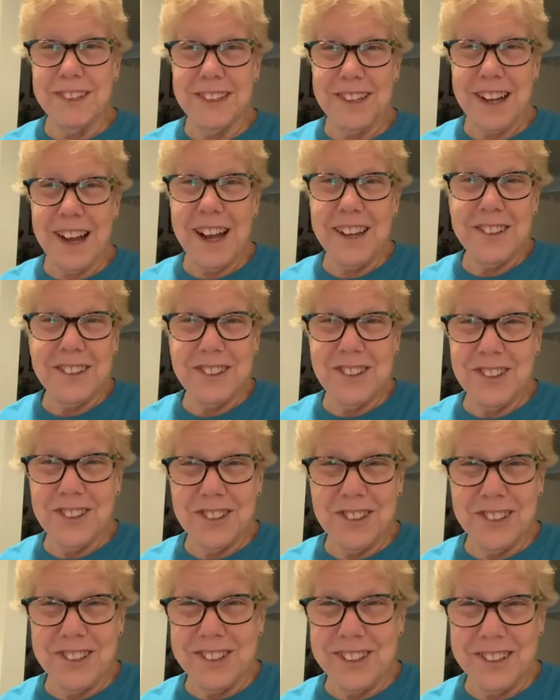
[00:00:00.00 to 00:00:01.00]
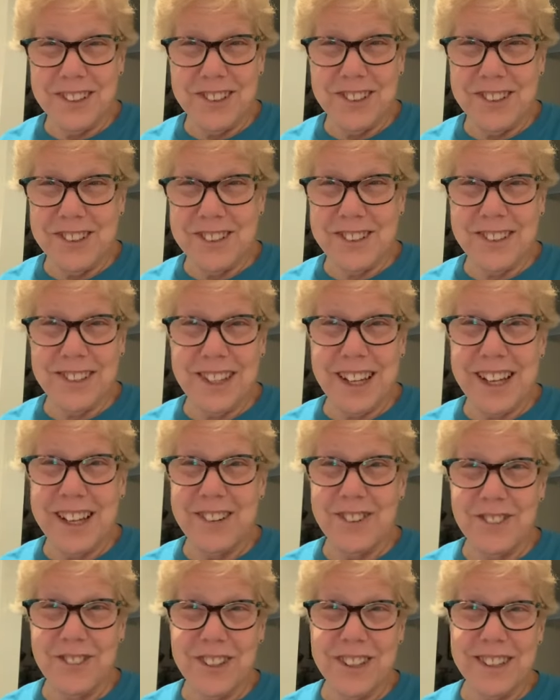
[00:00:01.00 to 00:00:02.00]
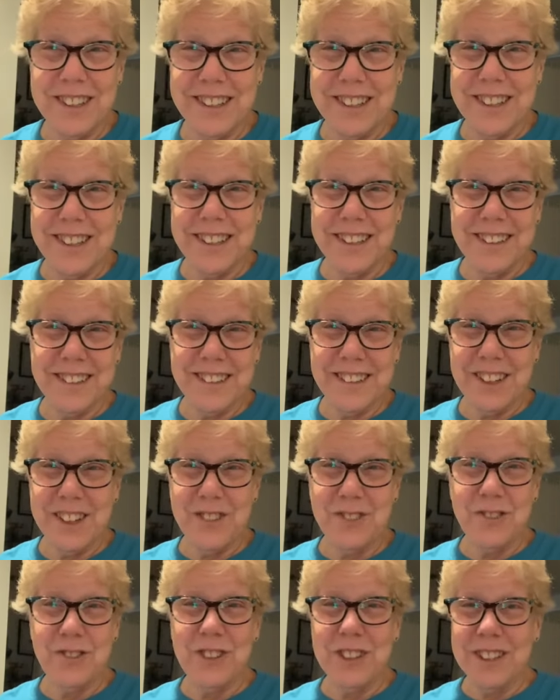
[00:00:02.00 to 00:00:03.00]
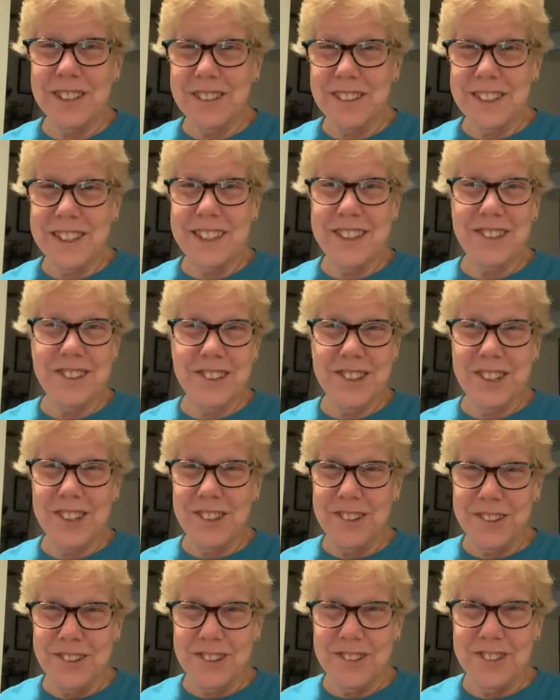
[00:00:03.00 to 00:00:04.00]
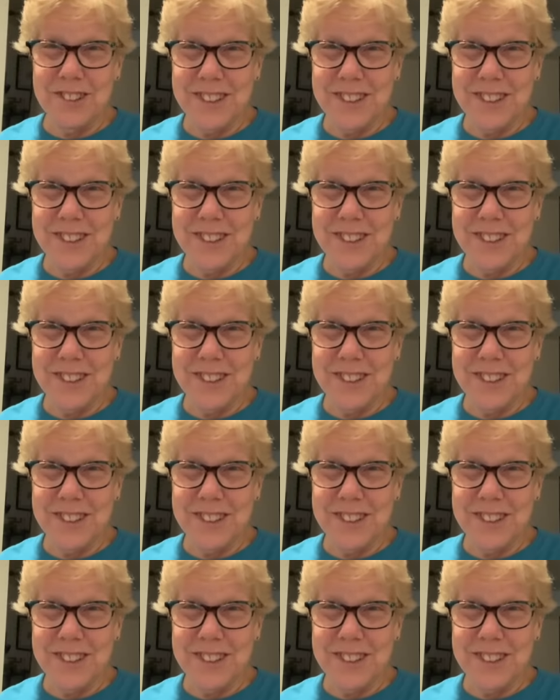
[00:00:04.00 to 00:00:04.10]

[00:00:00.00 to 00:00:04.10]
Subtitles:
I still don't understand what it is. I really don't.